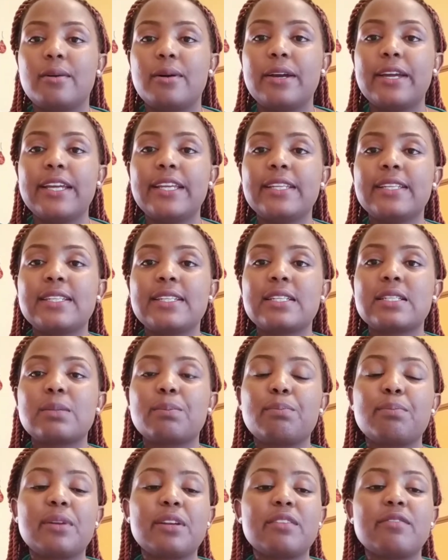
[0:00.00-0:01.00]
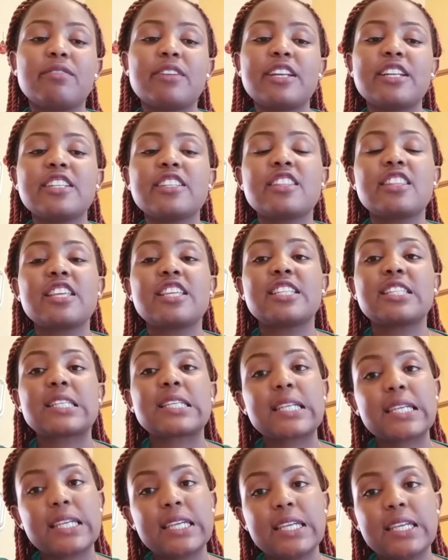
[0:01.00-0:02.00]
It prevents the
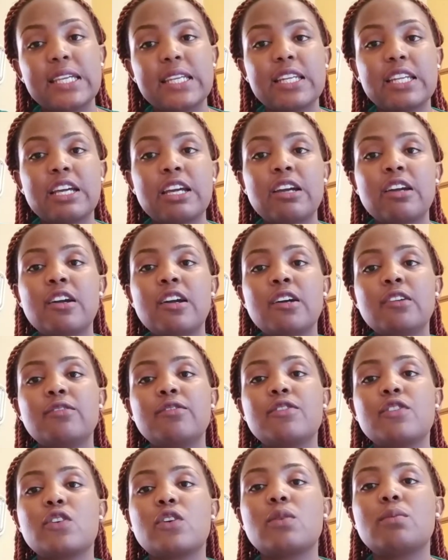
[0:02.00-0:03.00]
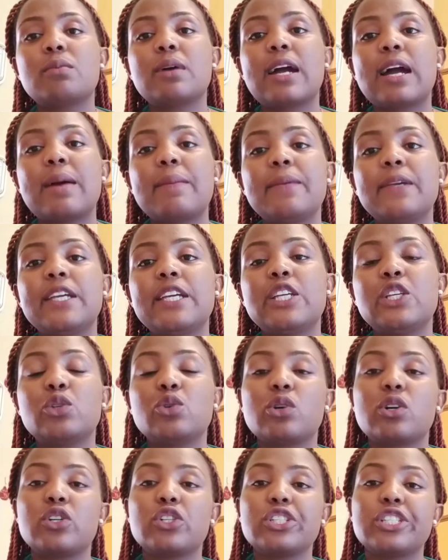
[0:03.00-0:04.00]
skin from coming into
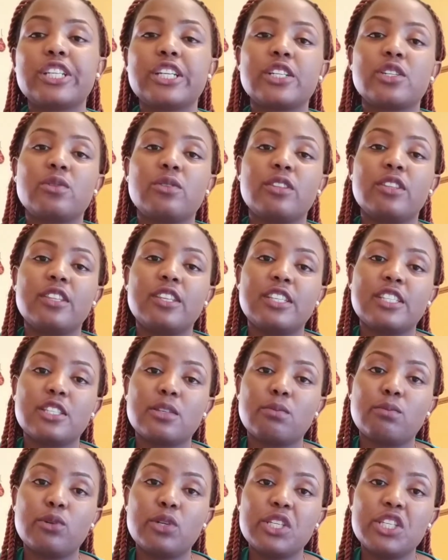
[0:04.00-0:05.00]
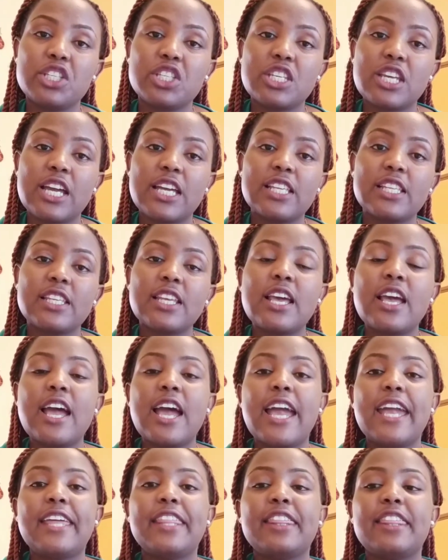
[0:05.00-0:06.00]
contact with this moisture,
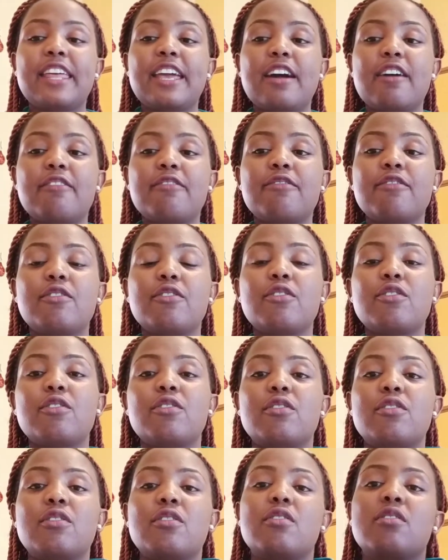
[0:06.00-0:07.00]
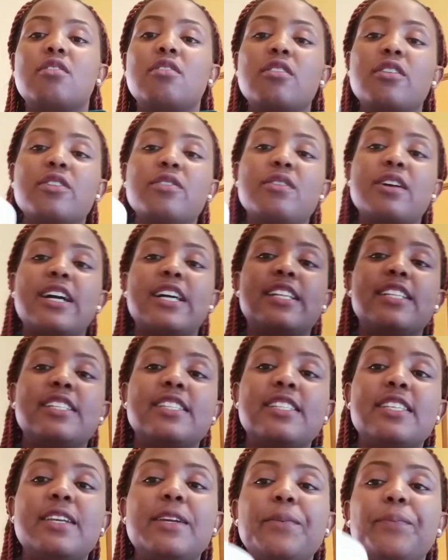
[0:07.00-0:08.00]
and therefore you can
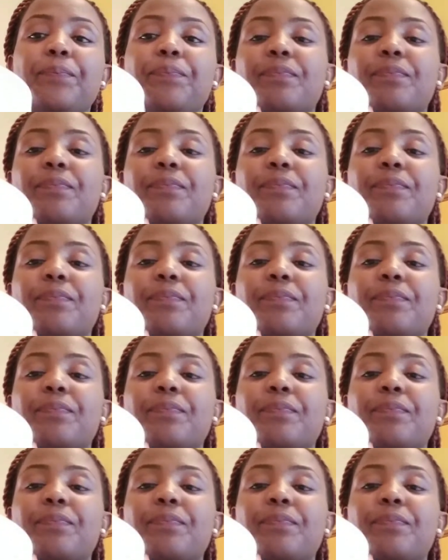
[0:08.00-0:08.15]
see